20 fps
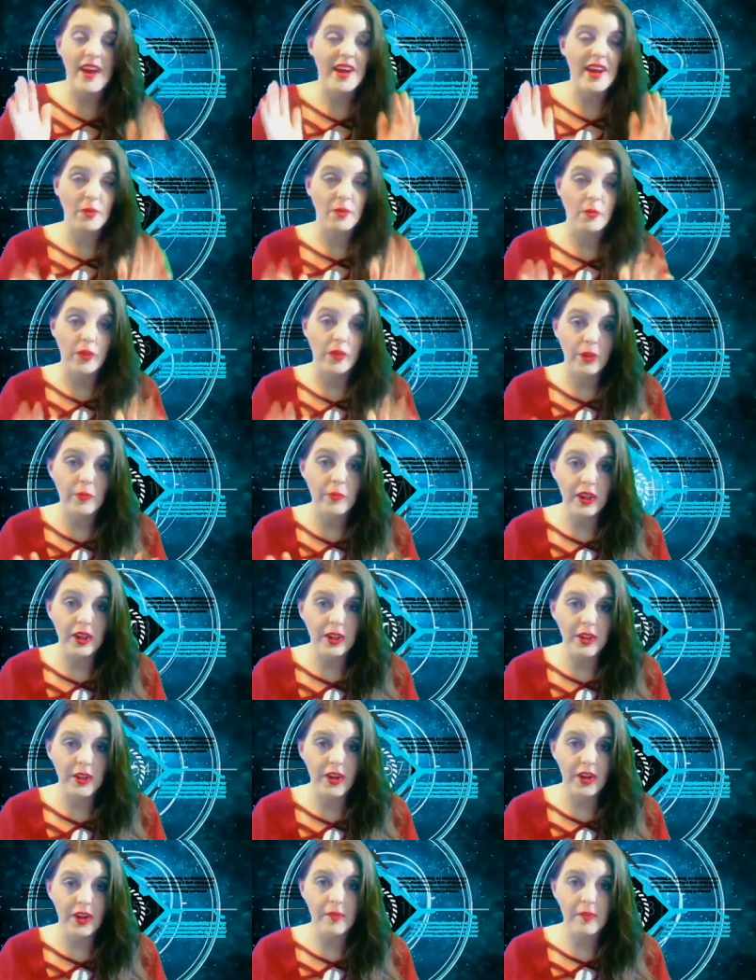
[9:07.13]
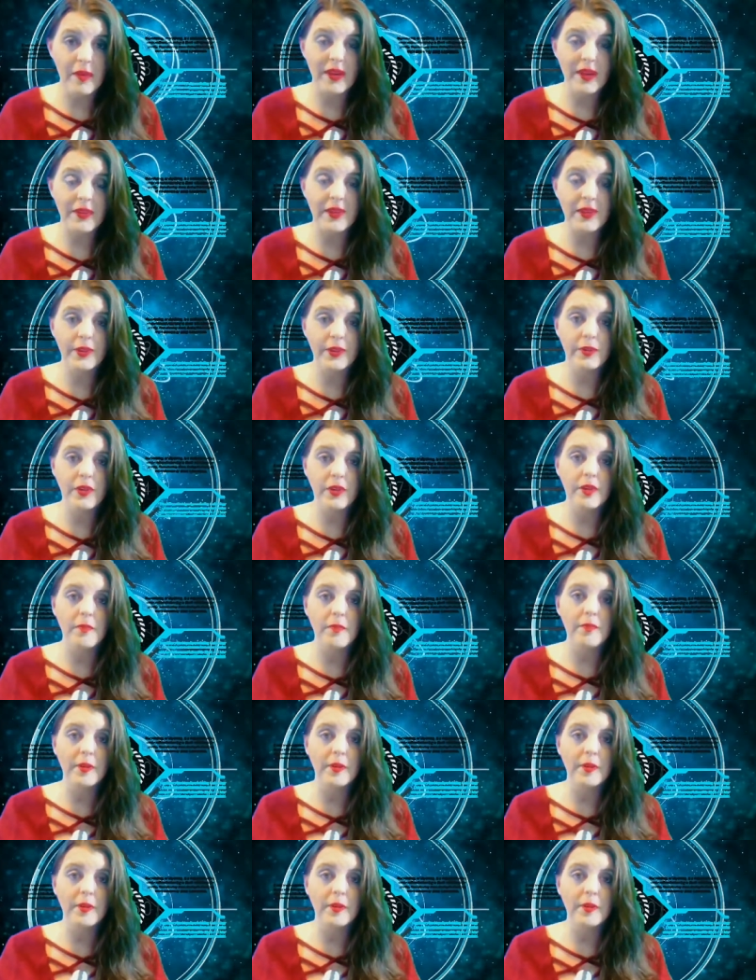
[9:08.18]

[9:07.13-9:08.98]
and I really want to talk about this one